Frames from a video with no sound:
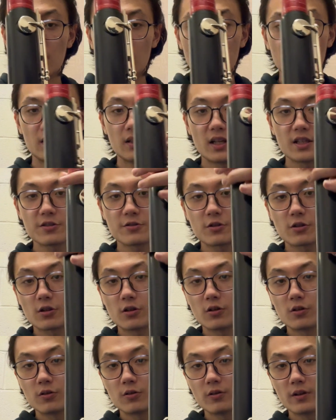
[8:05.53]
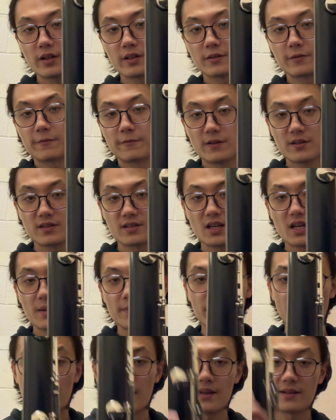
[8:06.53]
larger hole is face up
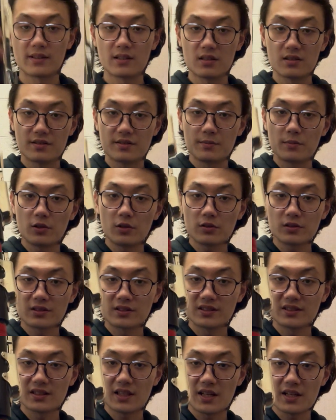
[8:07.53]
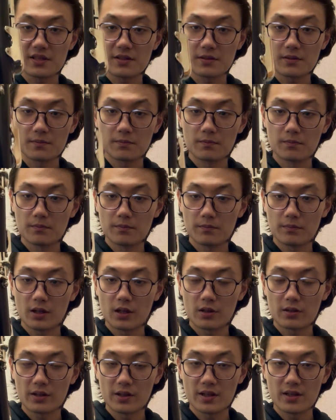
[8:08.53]
and the smaller size
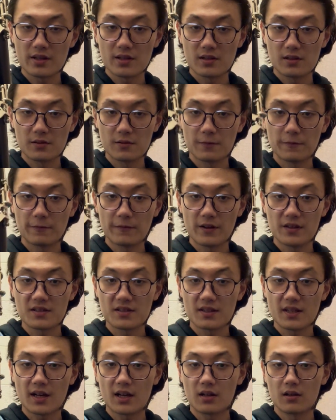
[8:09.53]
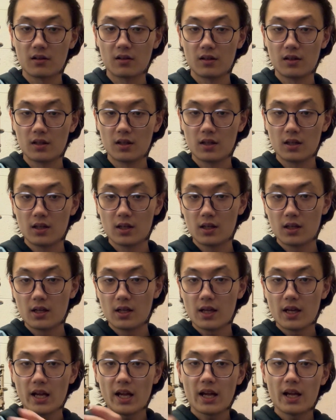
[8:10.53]
part is face down.
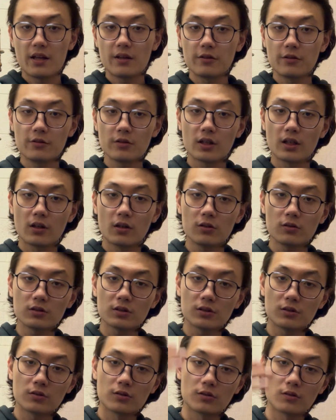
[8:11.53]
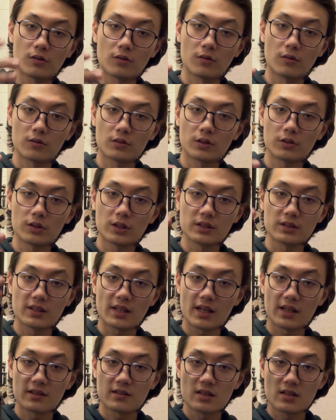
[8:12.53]
And you can also notice
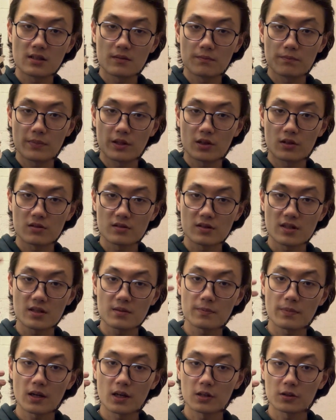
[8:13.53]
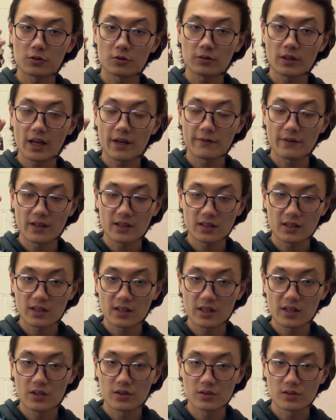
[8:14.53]
that because this part don't have any
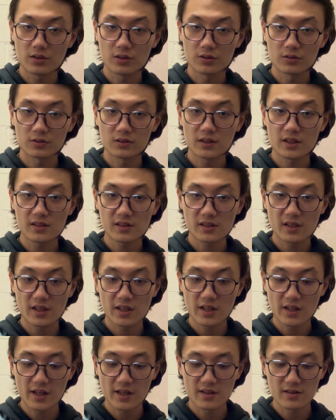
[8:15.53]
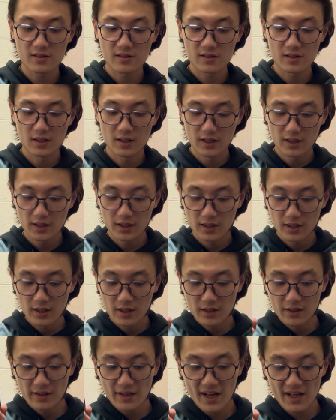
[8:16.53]
key, so this key is
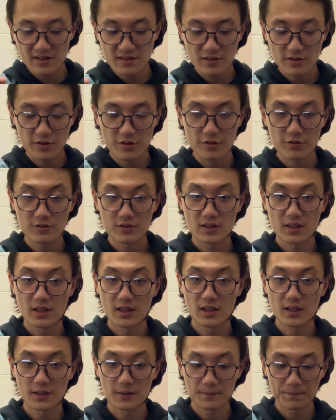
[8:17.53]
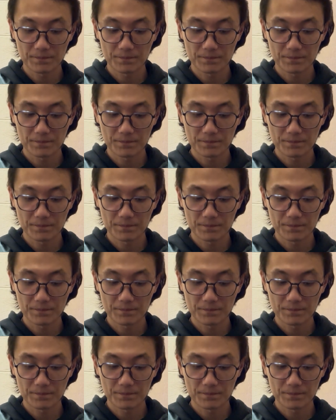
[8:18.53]
next to the